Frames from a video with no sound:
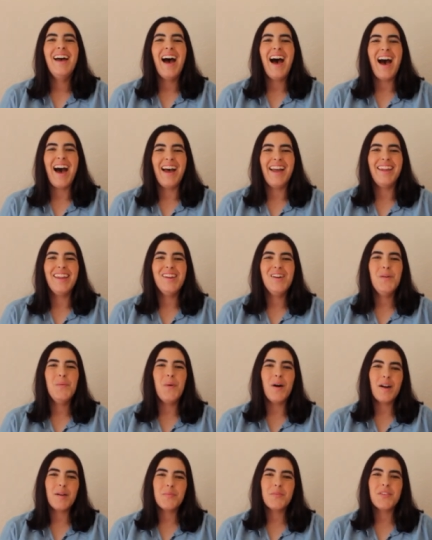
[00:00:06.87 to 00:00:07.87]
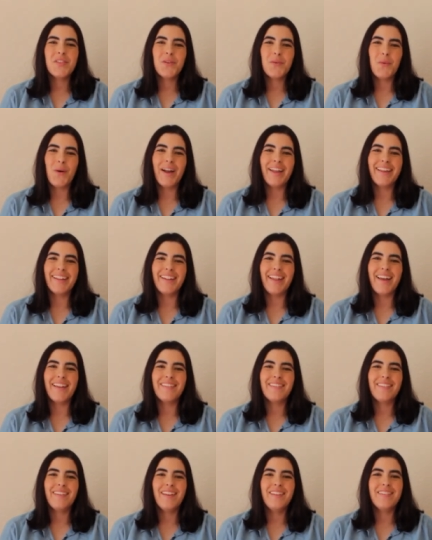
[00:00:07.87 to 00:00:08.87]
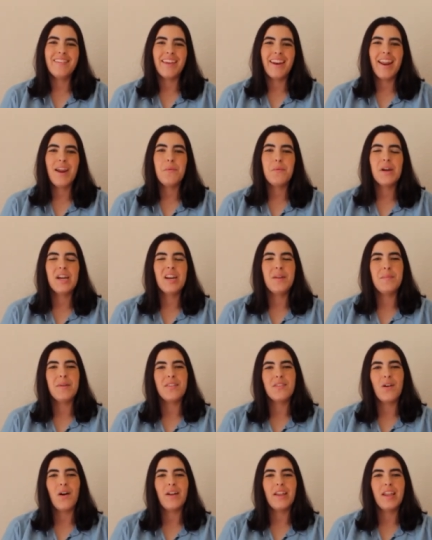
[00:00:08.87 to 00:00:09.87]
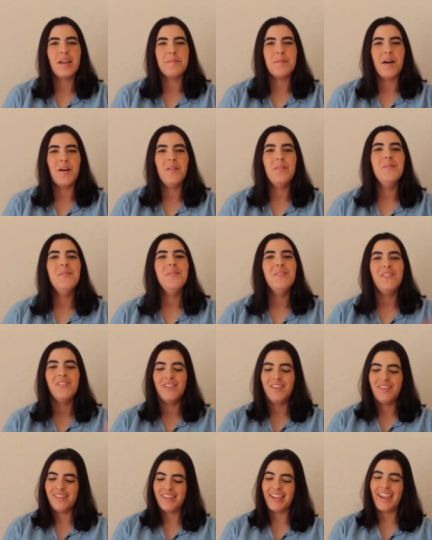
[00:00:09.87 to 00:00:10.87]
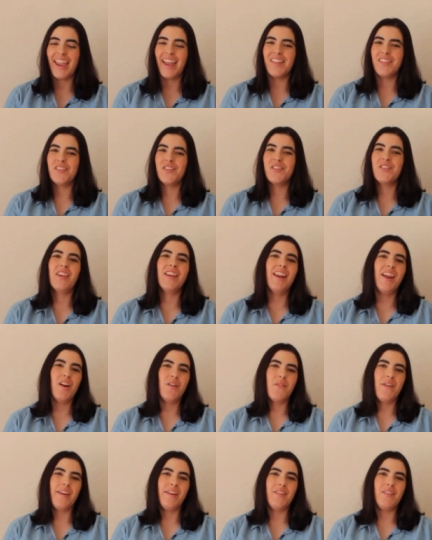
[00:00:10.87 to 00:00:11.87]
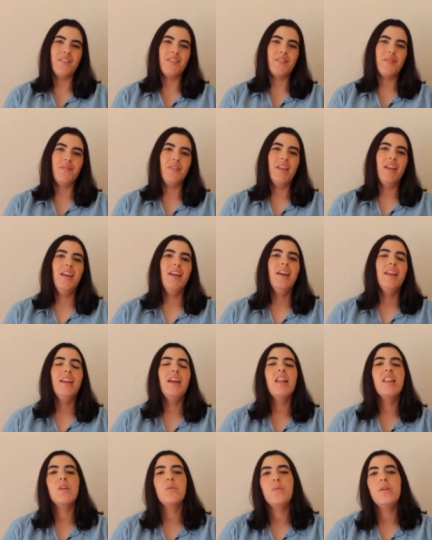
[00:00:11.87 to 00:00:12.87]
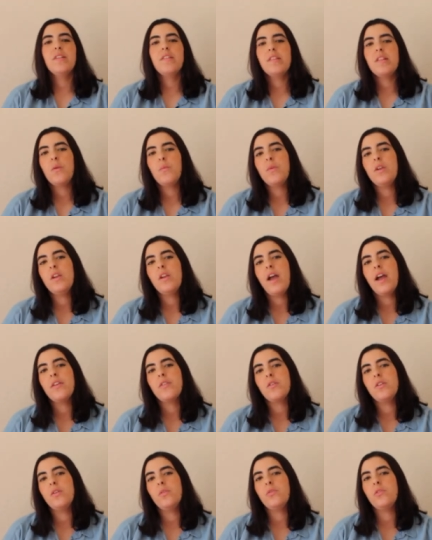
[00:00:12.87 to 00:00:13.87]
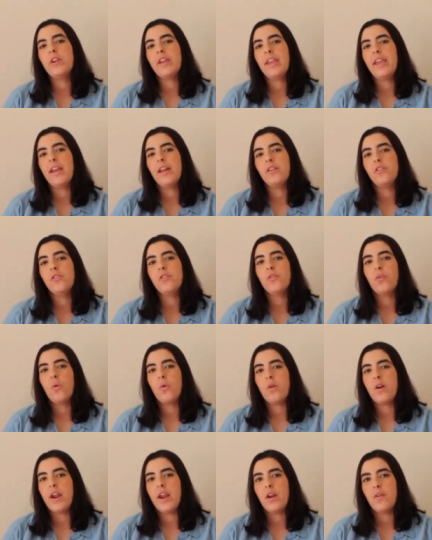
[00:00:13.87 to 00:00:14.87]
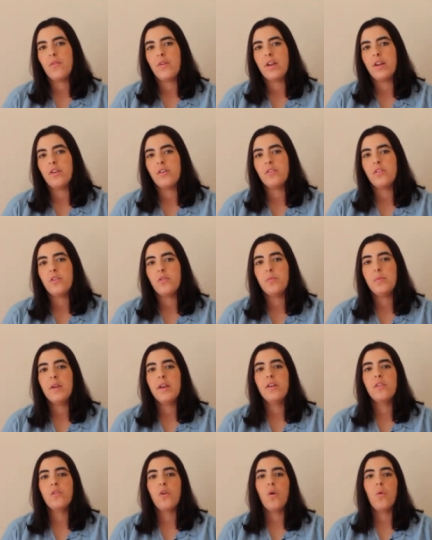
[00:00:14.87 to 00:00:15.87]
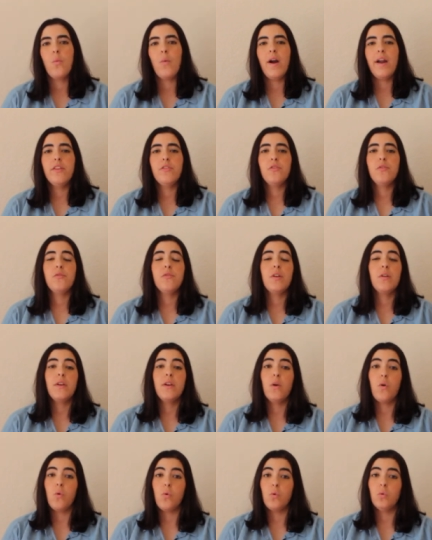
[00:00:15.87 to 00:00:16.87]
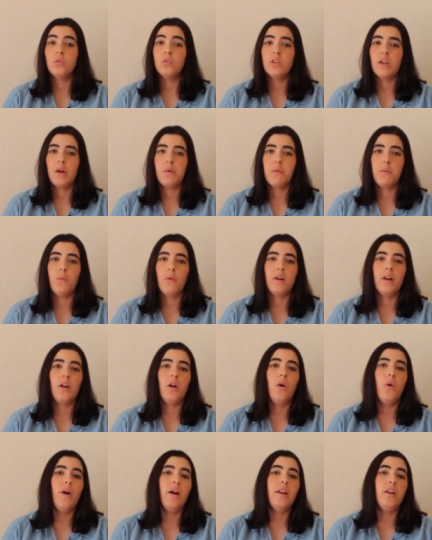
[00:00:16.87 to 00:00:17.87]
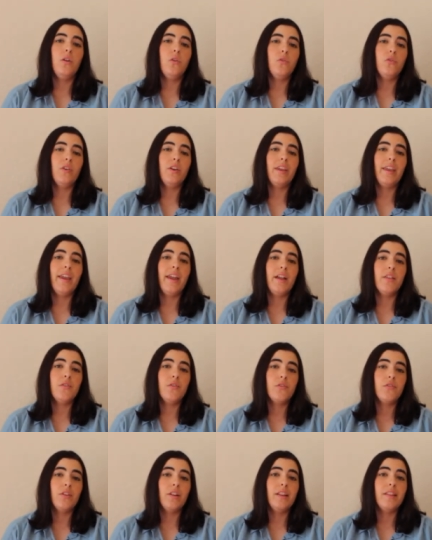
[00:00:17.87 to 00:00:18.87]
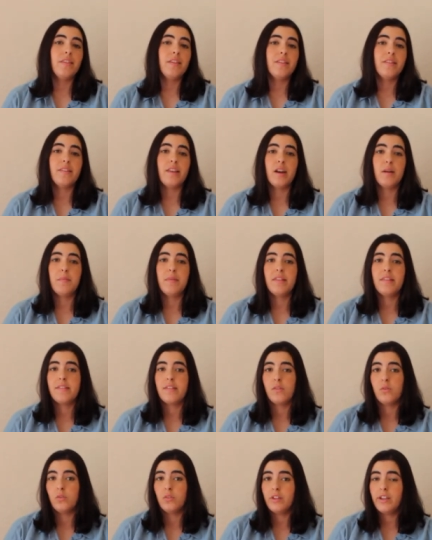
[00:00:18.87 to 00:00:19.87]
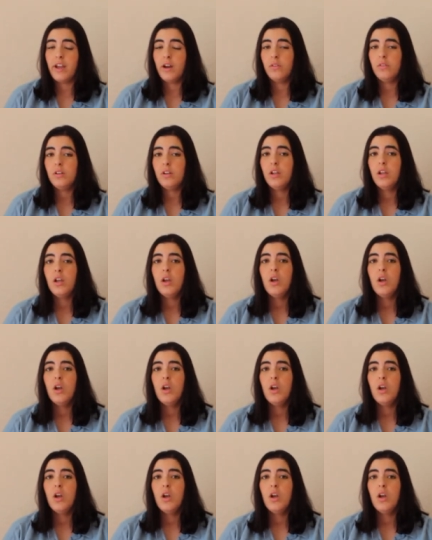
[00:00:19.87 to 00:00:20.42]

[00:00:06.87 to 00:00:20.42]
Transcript: Hi, welcome to The Wine Glass, and today we're going to be talking about decanters and aerators. Now, the reason that we either use decanters or aerators is because our wines are very old and we want to go ahead and use a decanter to let the sediment settle down,